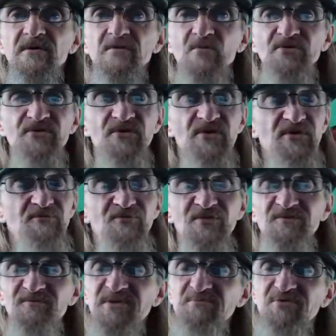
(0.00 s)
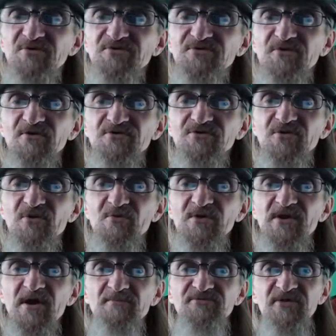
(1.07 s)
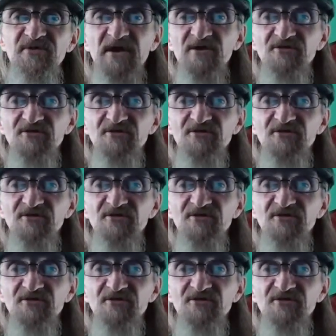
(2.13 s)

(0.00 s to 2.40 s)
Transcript: See, when people start showing up saying